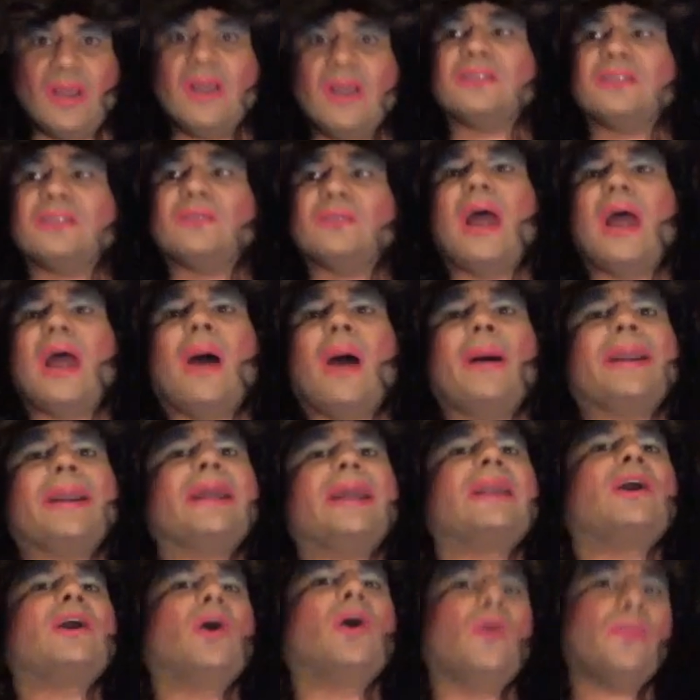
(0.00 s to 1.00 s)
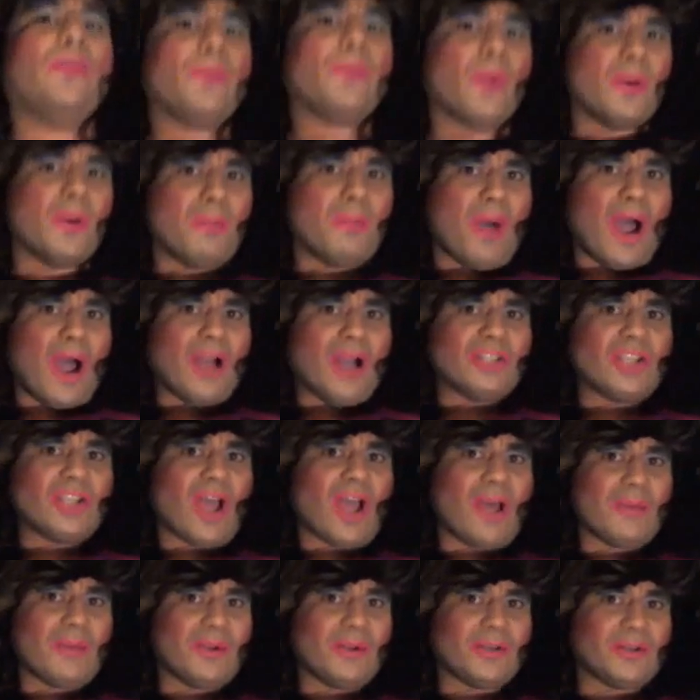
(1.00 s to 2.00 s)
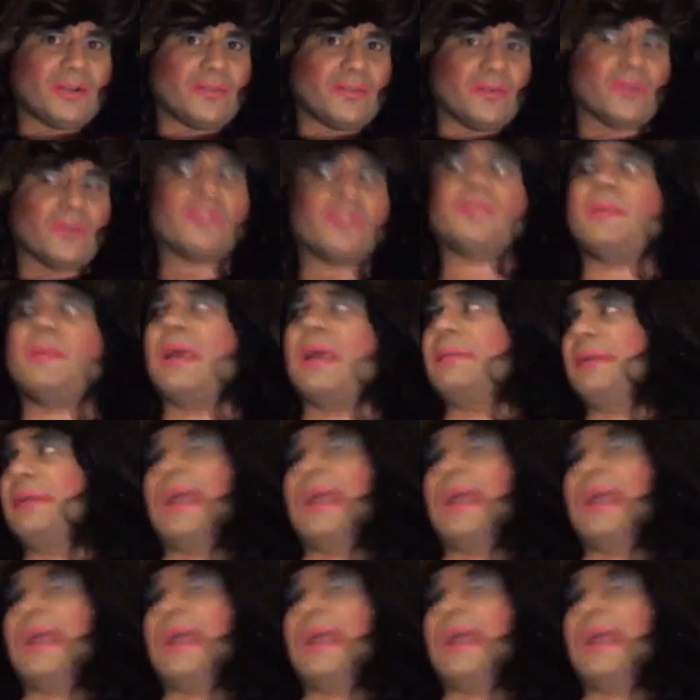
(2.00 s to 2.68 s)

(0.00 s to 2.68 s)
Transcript: So now I'm going to go through a mock job interview to maybe